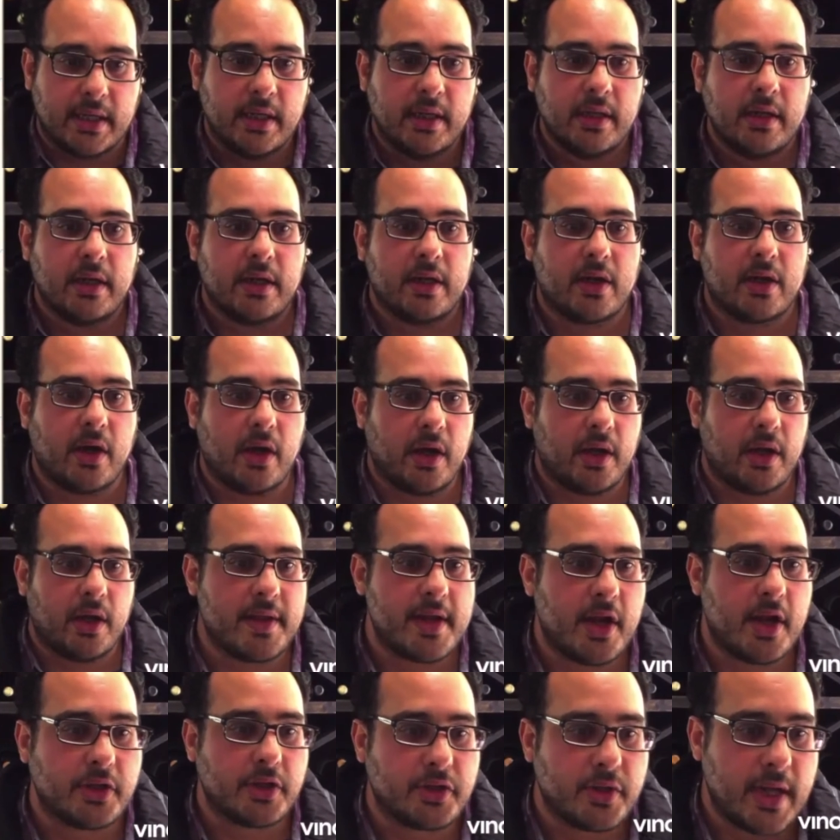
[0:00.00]
called the
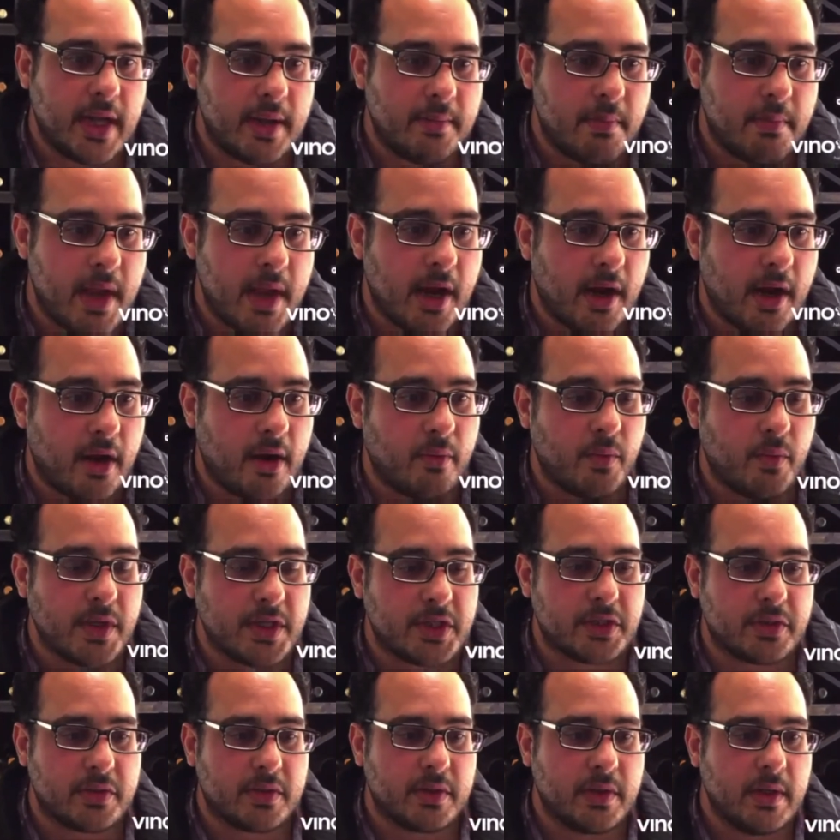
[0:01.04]
Entre-deux-Mers,
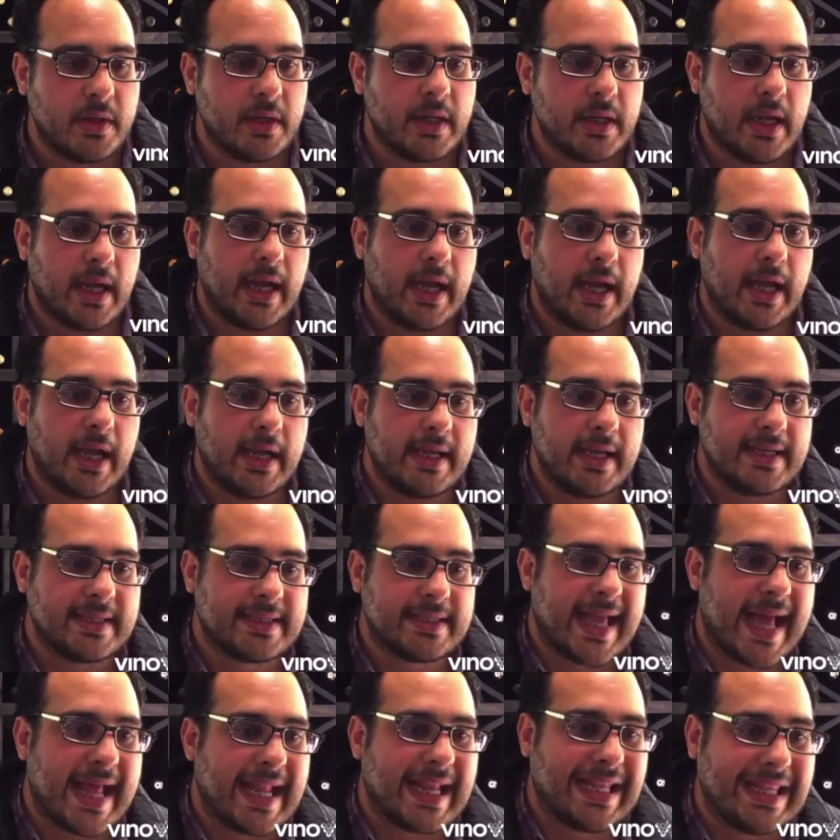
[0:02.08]
which uh, is
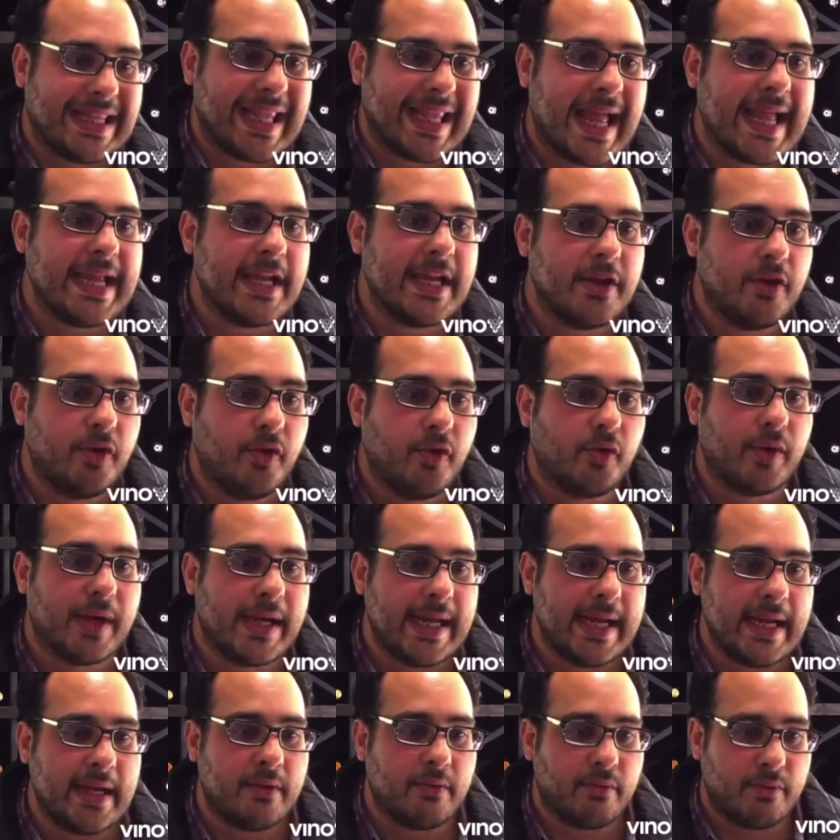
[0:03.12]
that light
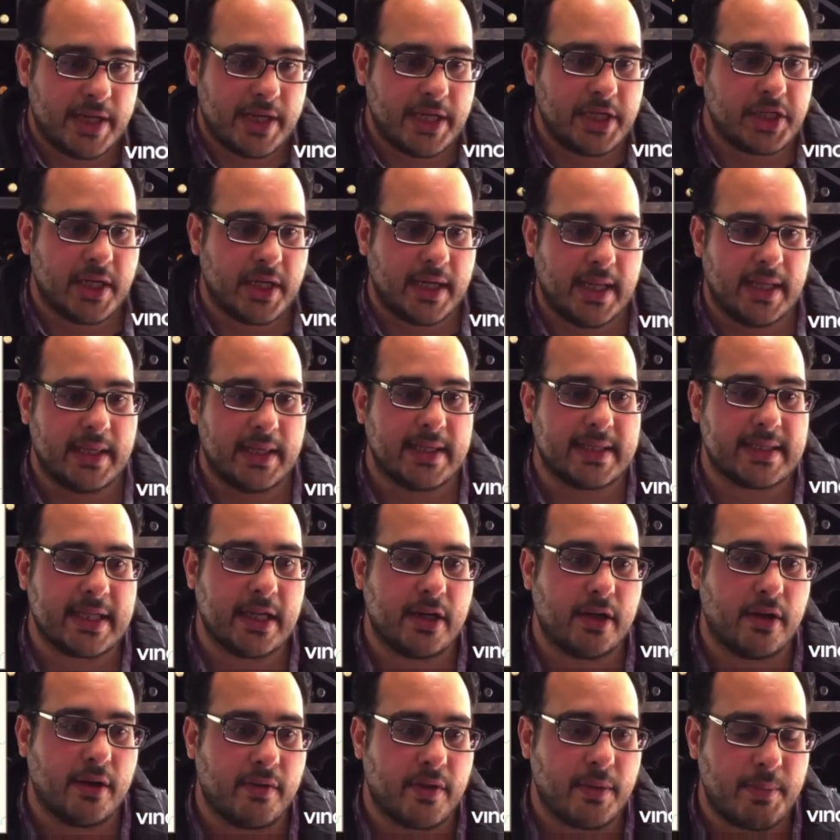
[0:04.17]
green region in the center
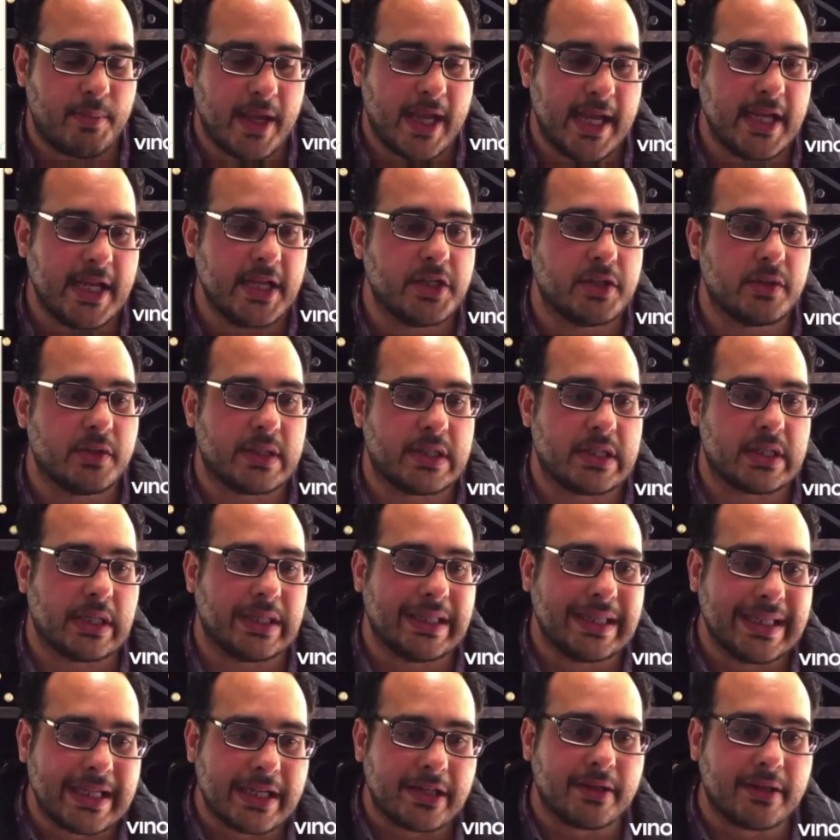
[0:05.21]
of the page, which
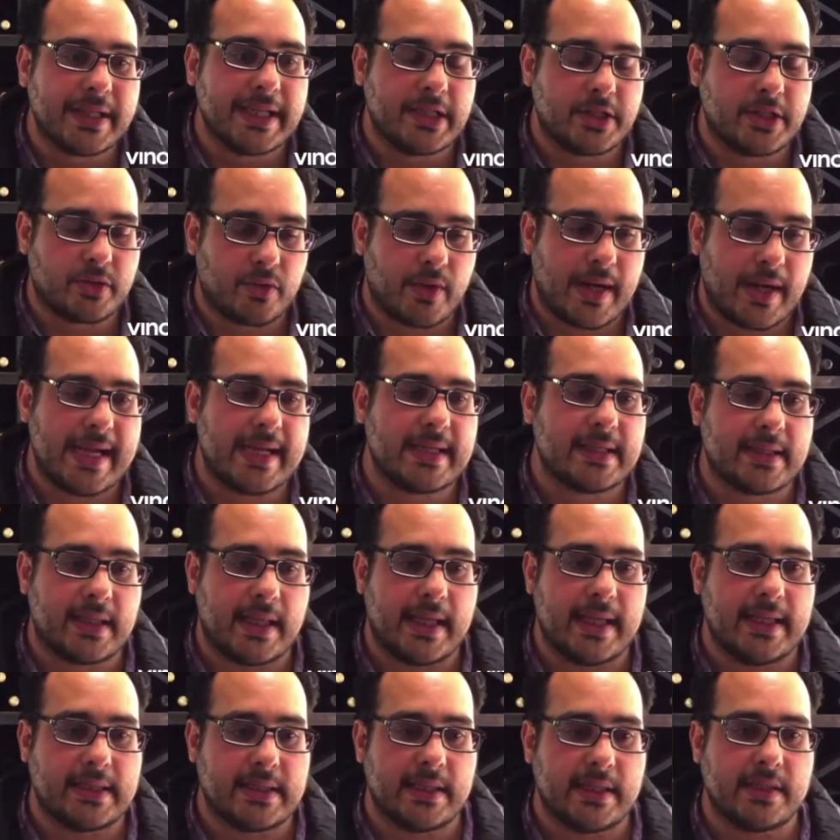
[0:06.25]
literally
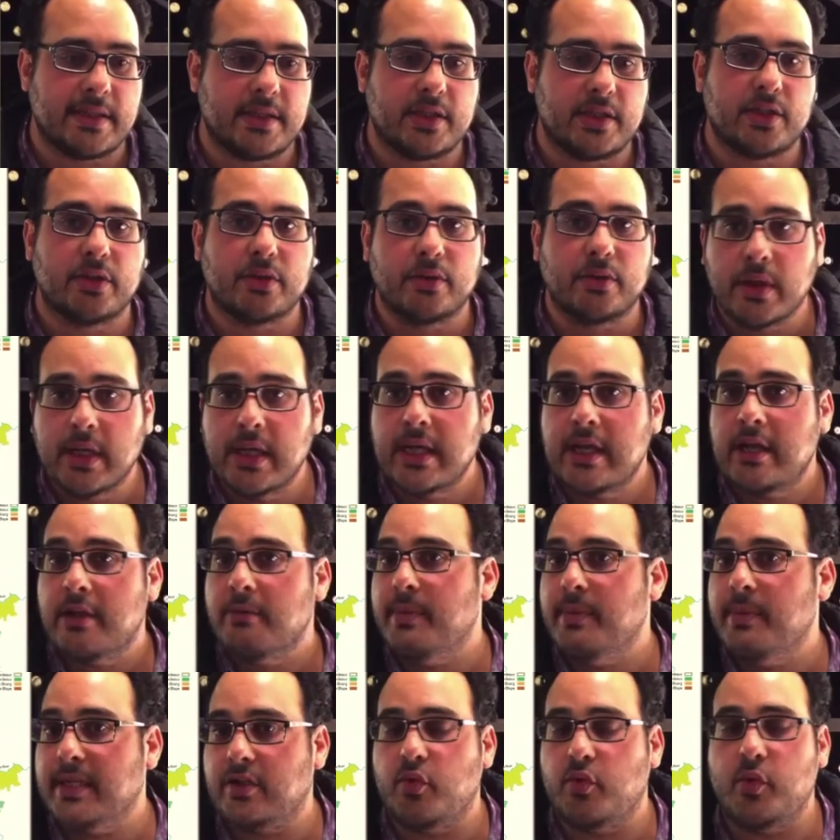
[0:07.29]
translates into
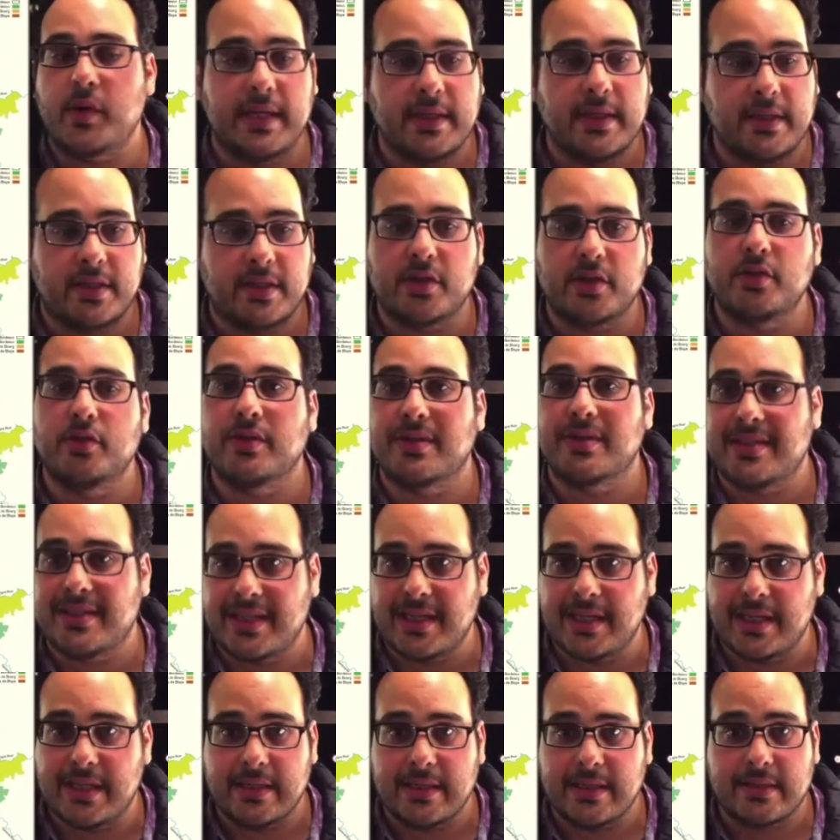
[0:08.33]
between two
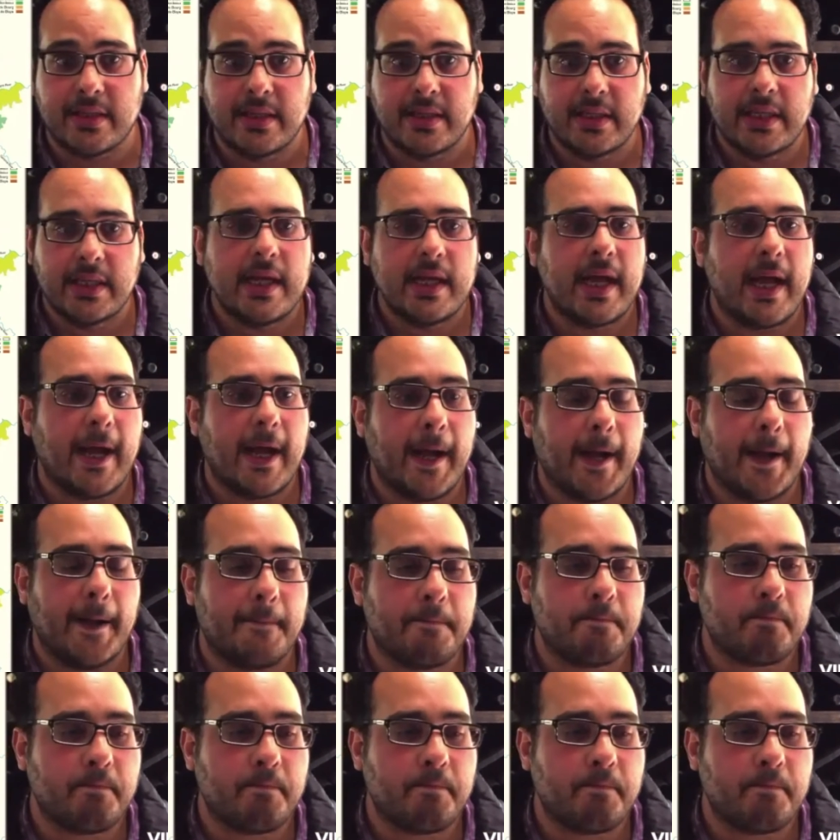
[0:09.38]
seas. Um,